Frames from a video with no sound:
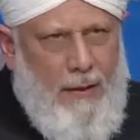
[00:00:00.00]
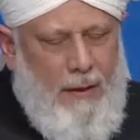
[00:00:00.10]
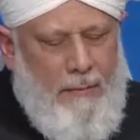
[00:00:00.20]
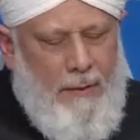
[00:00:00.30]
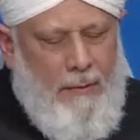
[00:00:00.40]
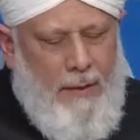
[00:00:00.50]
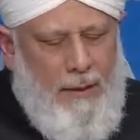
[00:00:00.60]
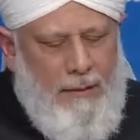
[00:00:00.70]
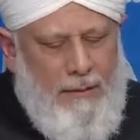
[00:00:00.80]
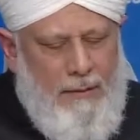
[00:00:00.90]
Islam
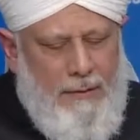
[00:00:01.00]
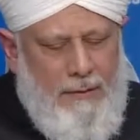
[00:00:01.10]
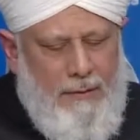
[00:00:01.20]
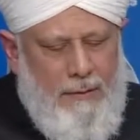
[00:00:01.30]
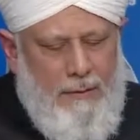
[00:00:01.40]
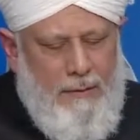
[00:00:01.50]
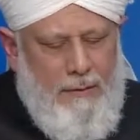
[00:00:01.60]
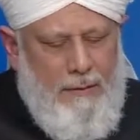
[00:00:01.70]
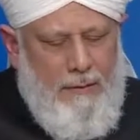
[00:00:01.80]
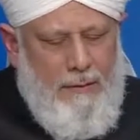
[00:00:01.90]
requires us
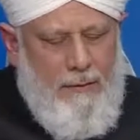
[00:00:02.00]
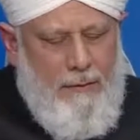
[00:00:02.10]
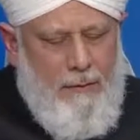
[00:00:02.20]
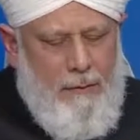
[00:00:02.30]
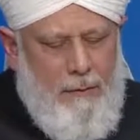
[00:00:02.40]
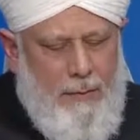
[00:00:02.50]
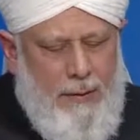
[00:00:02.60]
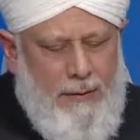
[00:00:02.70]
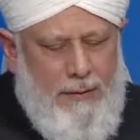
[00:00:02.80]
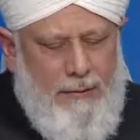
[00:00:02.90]
to
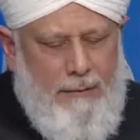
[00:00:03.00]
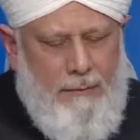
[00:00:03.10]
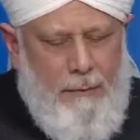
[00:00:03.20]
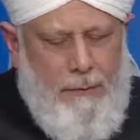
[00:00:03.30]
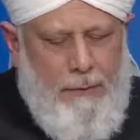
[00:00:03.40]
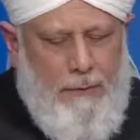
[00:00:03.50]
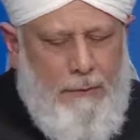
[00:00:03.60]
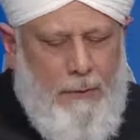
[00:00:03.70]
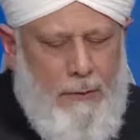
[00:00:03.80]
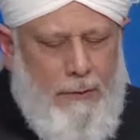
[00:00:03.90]
bandage the wounds
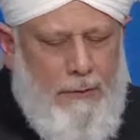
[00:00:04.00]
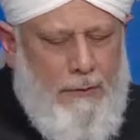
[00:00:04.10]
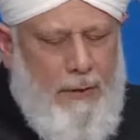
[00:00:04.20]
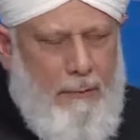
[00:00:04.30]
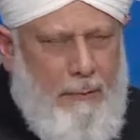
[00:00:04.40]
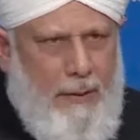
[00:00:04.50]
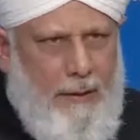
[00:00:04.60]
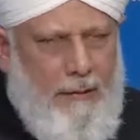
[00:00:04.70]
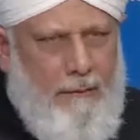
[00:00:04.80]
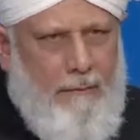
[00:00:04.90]
of those in
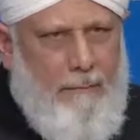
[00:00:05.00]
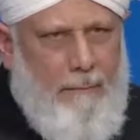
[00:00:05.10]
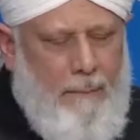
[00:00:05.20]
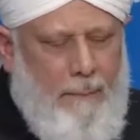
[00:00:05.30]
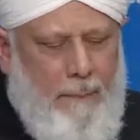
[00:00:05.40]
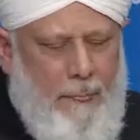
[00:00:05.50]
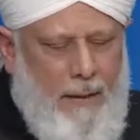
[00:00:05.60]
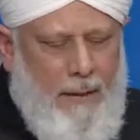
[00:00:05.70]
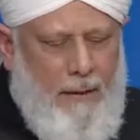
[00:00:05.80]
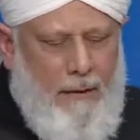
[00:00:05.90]
pain,
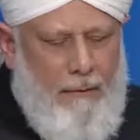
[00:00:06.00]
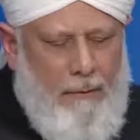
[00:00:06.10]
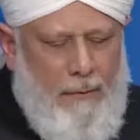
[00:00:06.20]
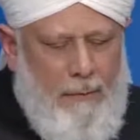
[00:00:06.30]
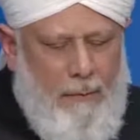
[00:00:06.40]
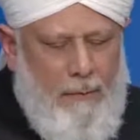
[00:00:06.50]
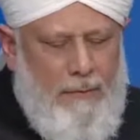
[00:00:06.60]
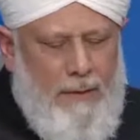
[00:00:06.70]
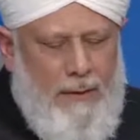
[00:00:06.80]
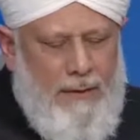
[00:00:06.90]
to
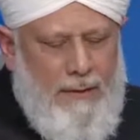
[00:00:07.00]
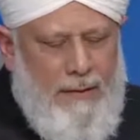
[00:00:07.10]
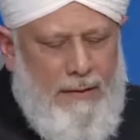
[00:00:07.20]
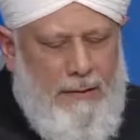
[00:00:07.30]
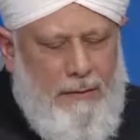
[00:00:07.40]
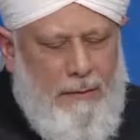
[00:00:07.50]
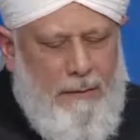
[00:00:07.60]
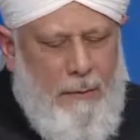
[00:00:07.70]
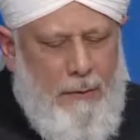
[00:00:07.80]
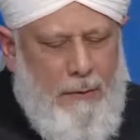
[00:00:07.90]
remove the anxieties
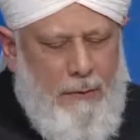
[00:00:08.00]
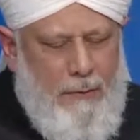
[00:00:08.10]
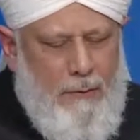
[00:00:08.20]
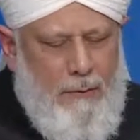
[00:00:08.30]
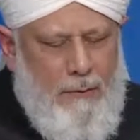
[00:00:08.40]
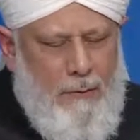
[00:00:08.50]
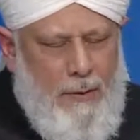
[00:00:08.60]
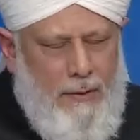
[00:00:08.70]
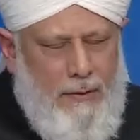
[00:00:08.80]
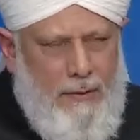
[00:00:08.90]
of those
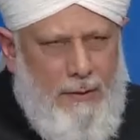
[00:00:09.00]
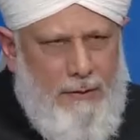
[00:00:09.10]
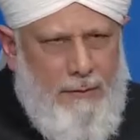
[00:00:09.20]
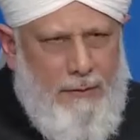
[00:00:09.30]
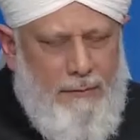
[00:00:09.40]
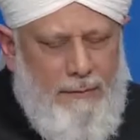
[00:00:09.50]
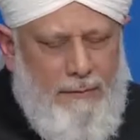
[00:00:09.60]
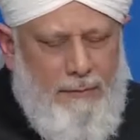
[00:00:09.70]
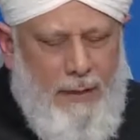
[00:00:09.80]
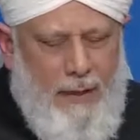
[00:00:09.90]
who are distressed,